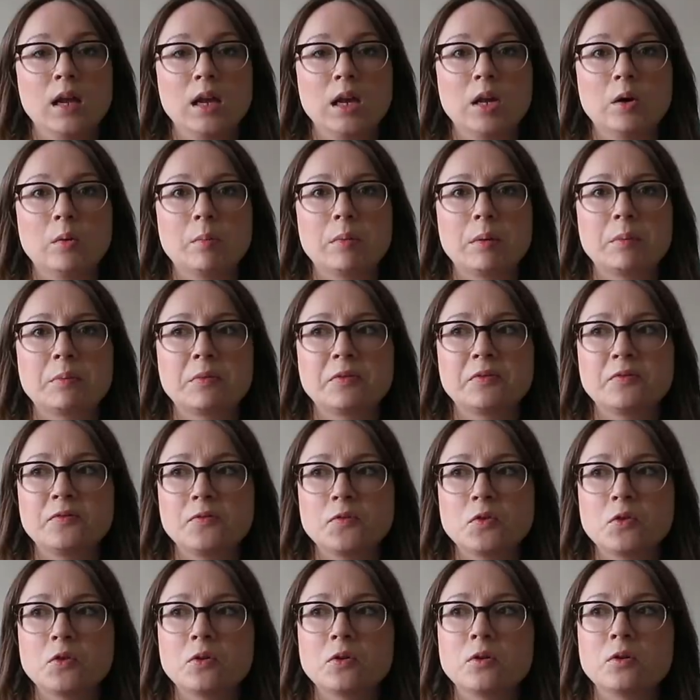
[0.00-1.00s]
little bit
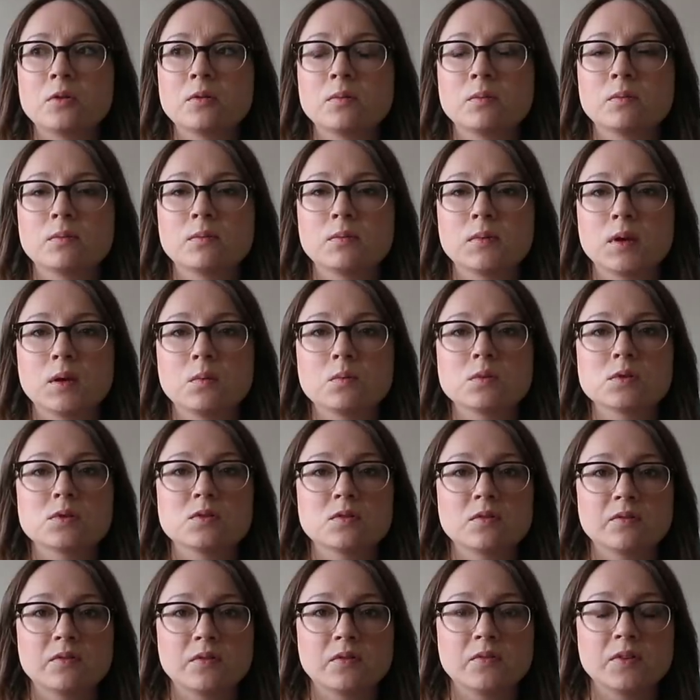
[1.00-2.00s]
before it was
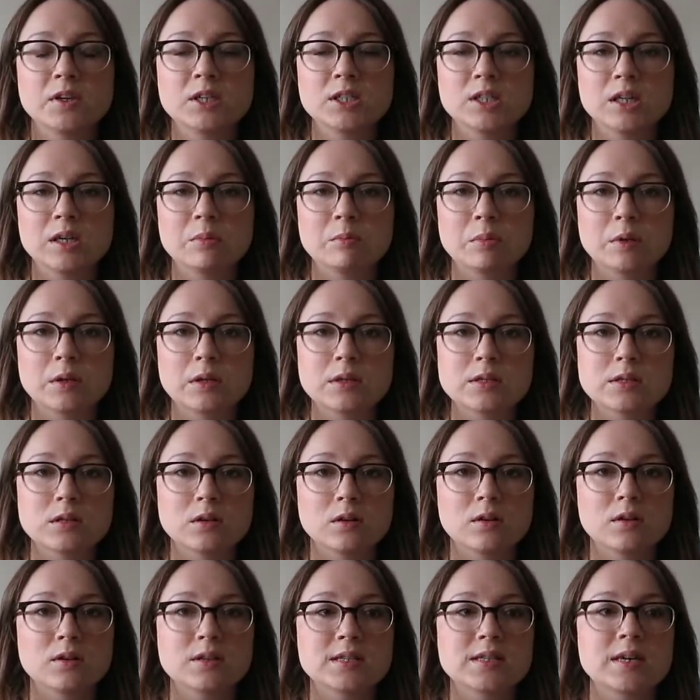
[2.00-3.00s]
sort of officially put into
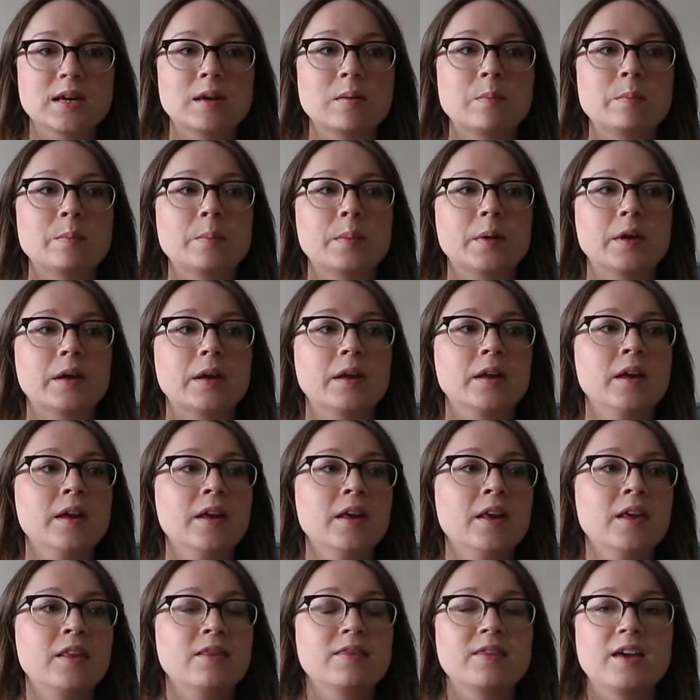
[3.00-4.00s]
lockdown, but
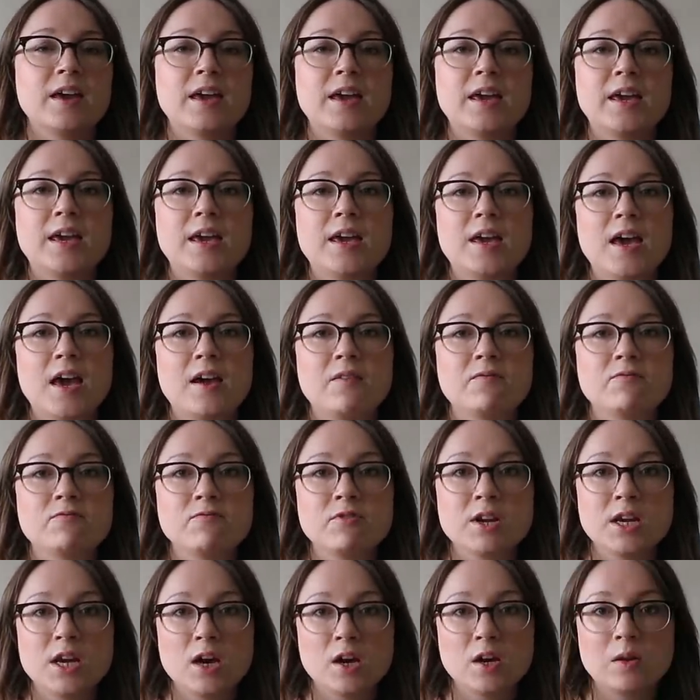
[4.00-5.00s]
they have
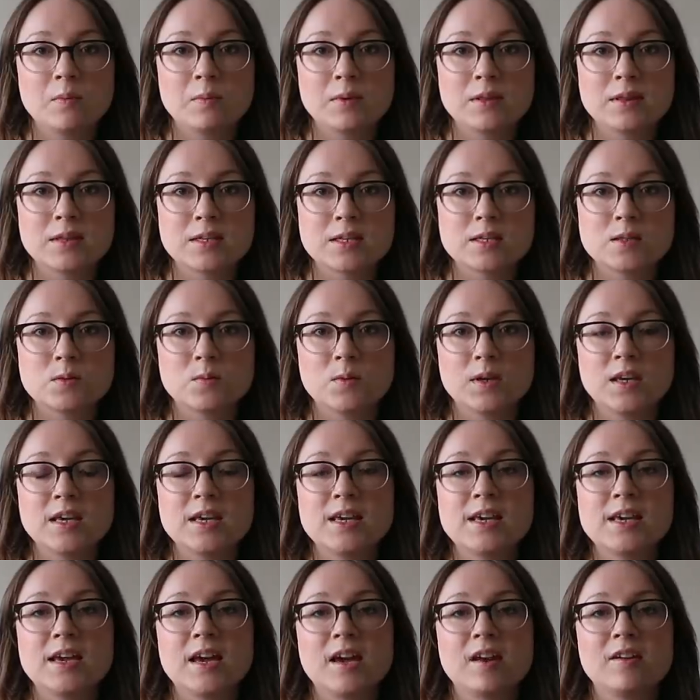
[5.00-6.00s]
reopened this
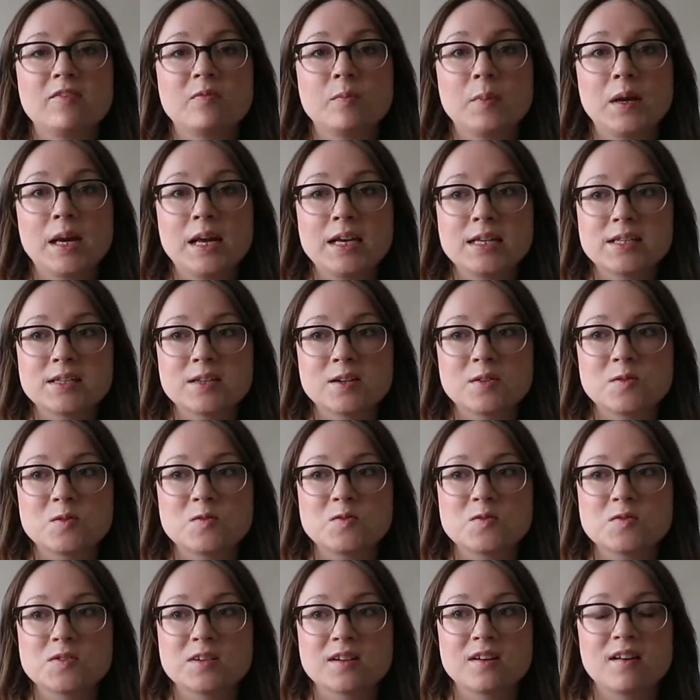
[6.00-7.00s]
week and have placed an
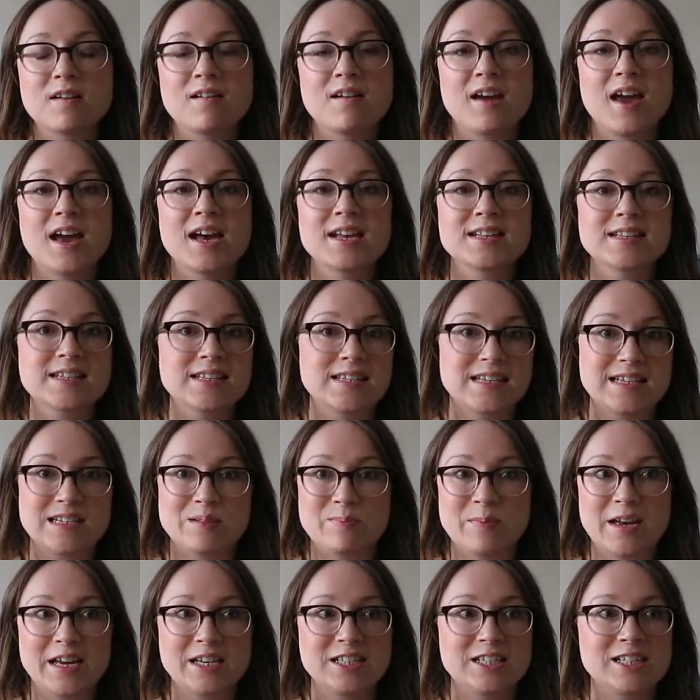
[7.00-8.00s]
order. It hasn't
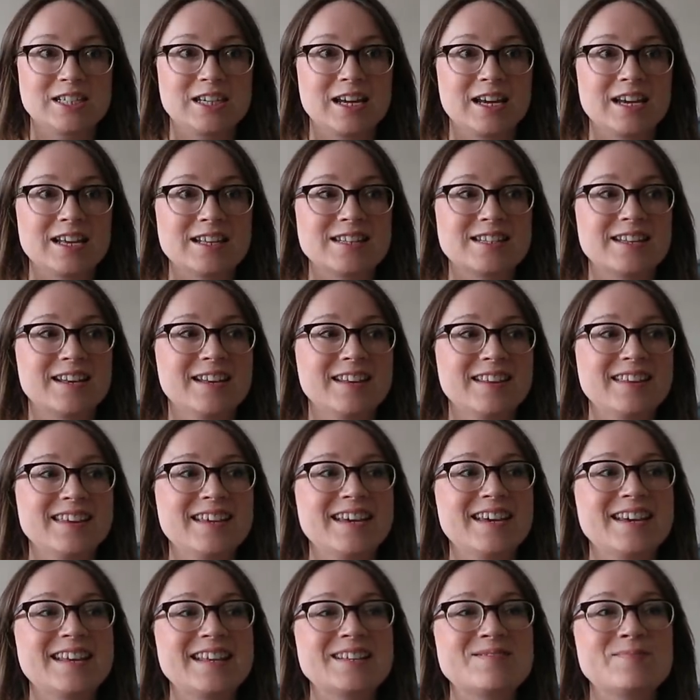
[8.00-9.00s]
dispatched yet, so I
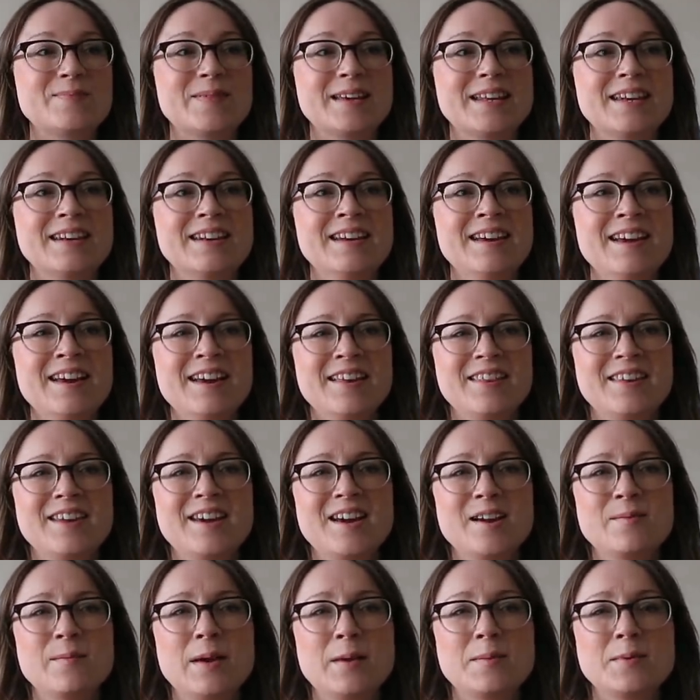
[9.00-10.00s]
think I
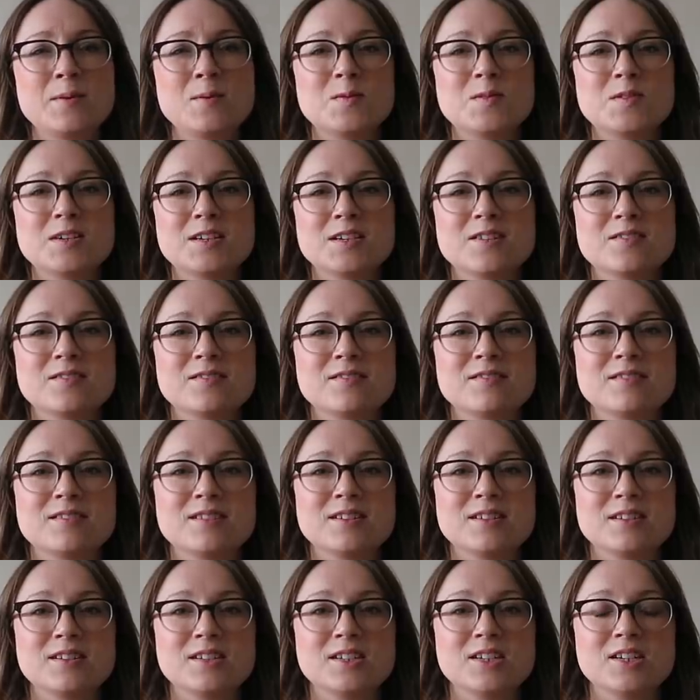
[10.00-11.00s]
maybe ordered
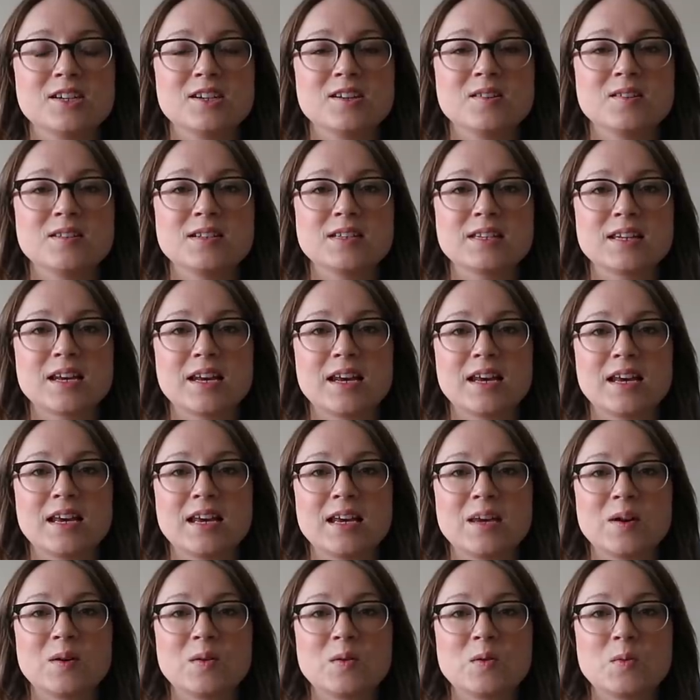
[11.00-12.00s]
on
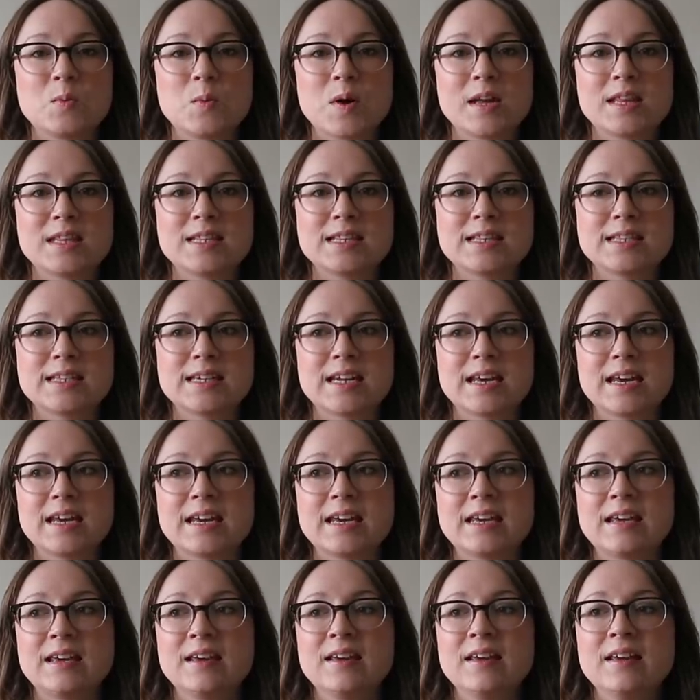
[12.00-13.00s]
Tuesday or
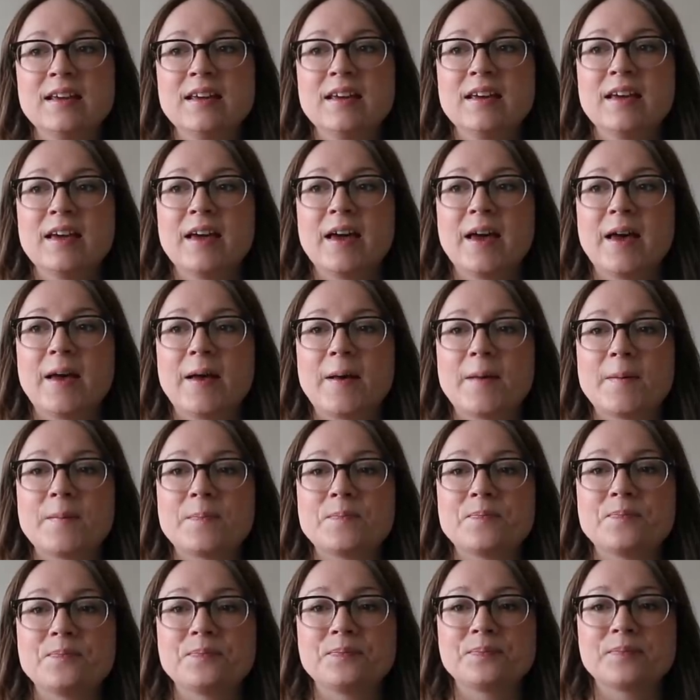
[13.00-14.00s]
Wednesday.
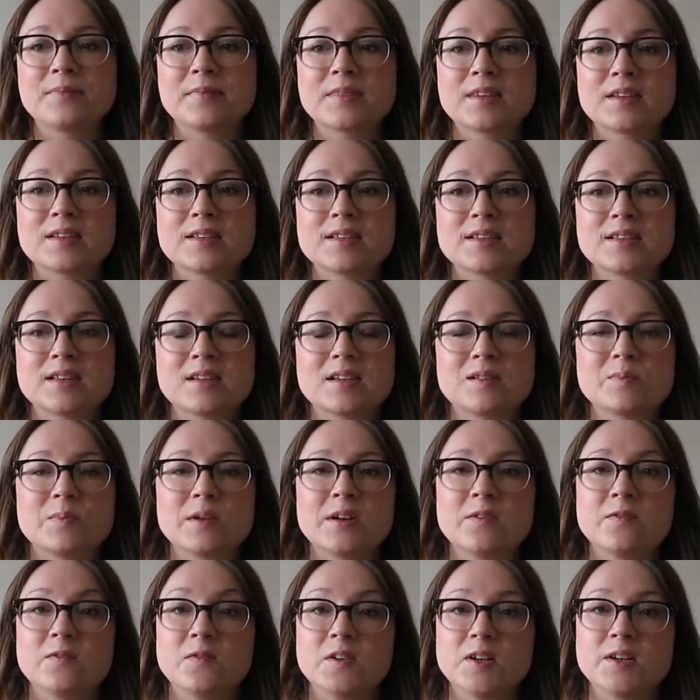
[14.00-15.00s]
So it's been a